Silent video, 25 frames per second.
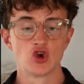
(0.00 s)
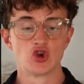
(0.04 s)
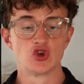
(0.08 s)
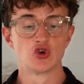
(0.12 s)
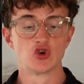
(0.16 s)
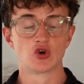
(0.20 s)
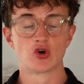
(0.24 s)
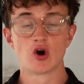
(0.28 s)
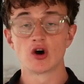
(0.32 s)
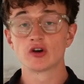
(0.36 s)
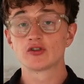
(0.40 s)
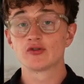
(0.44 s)

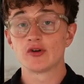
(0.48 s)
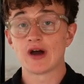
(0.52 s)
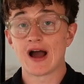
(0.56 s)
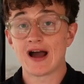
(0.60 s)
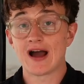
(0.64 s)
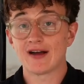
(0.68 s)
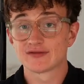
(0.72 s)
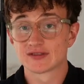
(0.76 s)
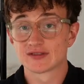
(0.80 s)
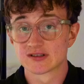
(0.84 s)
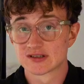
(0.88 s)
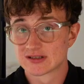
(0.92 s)
you're going to
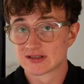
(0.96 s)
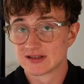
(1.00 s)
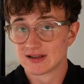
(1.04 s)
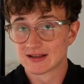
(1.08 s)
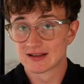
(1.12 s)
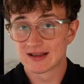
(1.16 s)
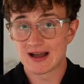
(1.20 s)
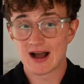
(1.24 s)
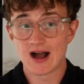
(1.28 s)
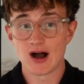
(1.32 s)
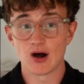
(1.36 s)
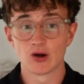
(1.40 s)
have to
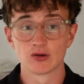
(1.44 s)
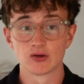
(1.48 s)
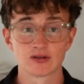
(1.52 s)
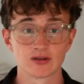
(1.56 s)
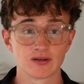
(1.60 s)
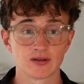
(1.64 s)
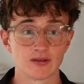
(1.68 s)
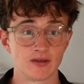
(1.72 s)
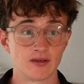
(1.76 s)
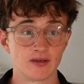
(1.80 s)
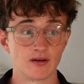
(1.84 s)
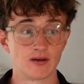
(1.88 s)
still
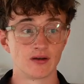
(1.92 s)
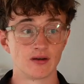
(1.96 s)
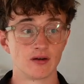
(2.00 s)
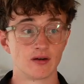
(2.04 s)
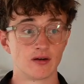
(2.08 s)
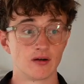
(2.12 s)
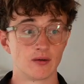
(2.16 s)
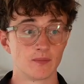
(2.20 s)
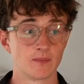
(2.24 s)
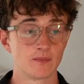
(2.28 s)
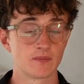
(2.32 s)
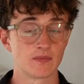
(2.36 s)
count
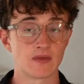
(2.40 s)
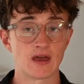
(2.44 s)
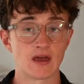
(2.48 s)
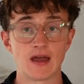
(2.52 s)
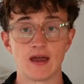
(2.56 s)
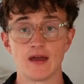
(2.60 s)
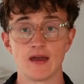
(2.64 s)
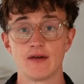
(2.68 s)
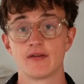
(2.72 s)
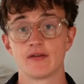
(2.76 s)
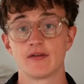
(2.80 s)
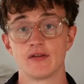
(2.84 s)
the
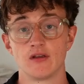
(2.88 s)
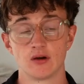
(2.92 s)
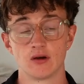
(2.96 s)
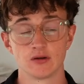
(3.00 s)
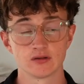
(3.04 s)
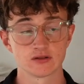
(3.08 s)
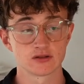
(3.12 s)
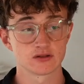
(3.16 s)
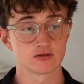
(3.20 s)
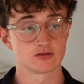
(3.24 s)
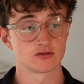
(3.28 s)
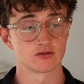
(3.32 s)
eighth
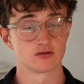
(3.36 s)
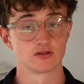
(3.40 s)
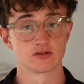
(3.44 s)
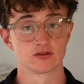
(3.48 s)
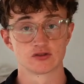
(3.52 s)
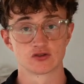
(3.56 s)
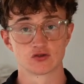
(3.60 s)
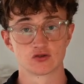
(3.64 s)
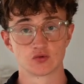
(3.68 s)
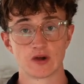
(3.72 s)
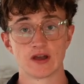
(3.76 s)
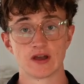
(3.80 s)
notes, so the
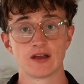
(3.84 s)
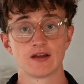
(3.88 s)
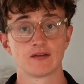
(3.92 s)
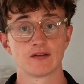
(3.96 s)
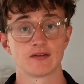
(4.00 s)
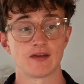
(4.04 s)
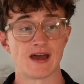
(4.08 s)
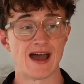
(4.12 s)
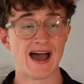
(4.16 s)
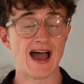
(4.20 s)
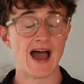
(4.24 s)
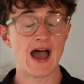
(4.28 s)
swing,
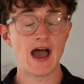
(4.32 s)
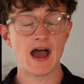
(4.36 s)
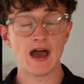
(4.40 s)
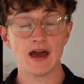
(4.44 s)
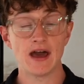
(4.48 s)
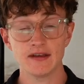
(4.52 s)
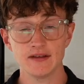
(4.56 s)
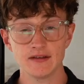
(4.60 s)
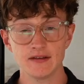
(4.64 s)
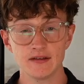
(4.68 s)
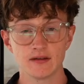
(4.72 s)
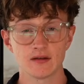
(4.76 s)
the
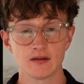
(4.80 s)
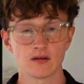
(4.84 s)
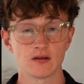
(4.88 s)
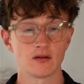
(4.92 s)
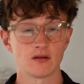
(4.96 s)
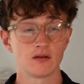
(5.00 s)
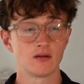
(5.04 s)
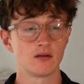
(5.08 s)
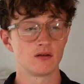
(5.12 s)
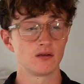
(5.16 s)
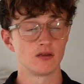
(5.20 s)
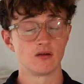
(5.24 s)
and,
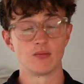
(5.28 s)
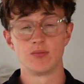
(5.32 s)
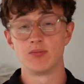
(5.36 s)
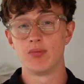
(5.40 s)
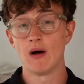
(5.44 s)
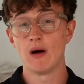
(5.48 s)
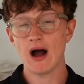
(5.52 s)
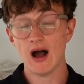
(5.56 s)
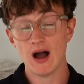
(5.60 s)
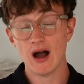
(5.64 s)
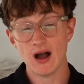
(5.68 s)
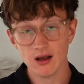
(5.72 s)
the
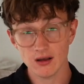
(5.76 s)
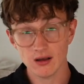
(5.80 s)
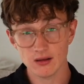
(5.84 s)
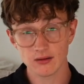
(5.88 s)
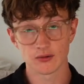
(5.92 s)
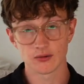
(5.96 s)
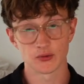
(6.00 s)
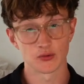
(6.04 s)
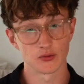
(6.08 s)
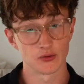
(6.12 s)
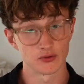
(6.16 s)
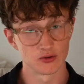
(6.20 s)
ba.
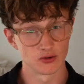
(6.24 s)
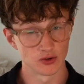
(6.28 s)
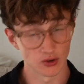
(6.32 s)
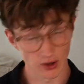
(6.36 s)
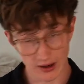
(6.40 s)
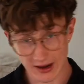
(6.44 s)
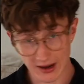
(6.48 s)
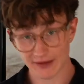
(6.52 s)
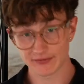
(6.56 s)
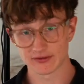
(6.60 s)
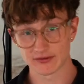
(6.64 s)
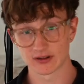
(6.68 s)
You're
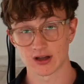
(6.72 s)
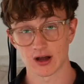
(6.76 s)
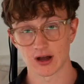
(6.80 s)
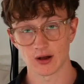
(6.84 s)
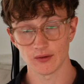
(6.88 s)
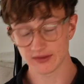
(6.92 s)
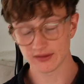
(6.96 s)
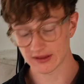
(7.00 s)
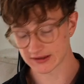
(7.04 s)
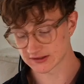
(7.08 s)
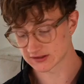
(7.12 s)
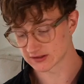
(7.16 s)
gonna have to
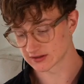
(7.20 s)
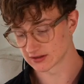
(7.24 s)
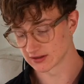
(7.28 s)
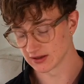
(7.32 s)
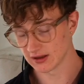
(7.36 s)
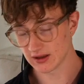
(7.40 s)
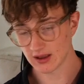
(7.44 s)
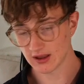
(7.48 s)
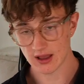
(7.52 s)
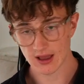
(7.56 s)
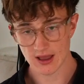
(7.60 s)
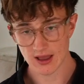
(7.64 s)
count that
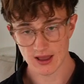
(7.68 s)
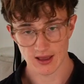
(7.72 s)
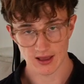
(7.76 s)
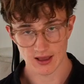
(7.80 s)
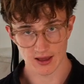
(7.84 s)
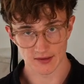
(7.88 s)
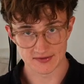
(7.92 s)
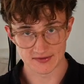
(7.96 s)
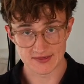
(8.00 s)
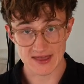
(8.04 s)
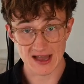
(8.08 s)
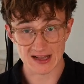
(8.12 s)
still,
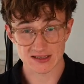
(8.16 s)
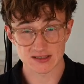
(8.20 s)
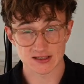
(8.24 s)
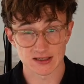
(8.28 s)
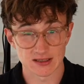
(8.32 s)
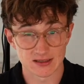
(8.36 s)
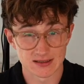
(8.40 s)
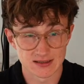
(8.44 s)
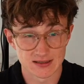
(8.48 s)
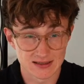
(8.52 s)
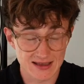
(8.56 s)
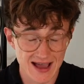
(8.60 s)
and that's
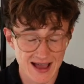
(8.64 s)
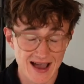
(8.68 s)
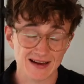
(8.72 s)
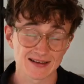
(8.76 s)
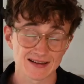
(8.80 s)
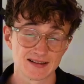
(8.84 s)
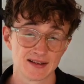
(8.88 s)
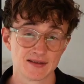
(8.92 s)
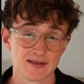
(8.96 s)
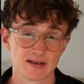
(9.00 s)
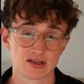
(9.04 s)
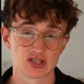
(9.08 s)

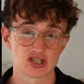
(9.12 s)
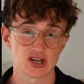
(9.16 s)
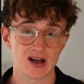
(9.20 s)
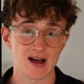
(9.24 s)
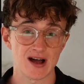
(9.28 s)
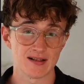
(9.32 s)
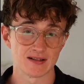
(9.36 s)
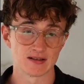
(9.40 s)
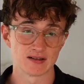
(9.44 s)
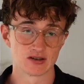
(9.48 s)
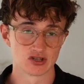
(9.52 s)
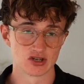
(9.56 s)
exactly the
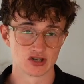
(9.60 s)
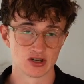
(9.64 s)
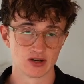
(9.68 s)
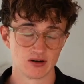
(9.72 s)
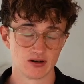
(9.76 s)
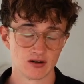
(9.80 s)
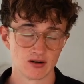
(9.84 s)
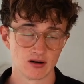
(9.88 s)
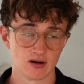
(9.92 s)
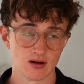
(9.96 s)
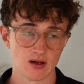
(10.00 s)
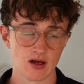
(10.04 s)
challenge
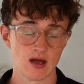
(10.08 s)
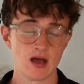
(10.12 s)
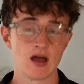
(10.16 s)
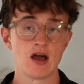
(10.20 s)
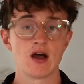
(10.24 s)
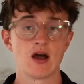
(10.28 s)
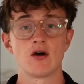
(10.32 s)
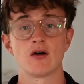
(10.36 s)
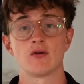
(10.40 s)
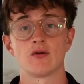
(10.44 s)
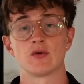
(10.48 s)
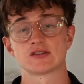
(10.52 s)
here.
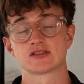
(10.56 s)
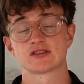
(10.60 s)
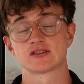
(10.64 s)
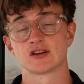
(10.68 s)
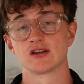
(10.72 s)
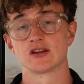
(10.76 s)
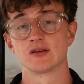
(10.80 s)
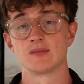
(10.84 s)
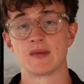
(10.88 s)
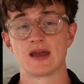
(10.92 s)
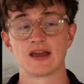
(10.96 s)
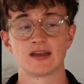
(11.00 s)
What's
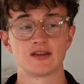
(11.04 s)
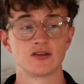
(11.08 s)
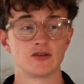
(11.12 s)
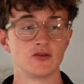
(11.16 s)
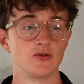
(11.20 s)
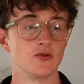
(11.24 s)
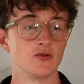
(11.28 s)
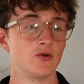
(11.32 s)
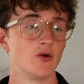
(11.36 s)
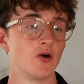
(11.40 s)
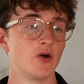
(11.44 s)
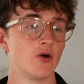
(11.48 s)
gonna make
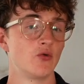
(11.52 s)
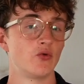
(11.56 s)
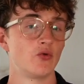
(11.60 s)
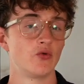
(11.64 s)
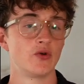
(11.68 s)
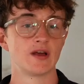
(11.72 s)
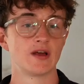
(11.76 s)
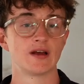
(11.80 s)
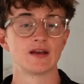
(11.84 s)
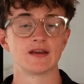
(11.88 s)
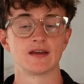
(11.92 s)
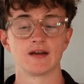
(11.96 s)
you
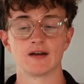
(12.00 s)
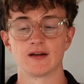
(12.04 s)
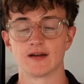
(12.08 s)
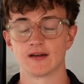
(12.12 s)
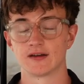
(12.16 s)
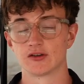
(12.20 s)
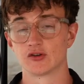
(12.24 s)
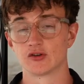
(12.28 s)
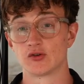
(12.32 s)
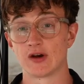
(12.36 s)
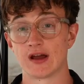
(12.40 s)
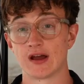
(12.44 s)
really
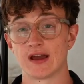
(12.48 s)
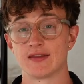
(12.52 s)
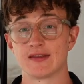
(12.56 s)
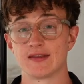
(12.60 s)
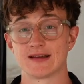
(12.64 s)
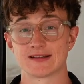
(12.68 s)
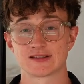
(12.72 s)
ingrain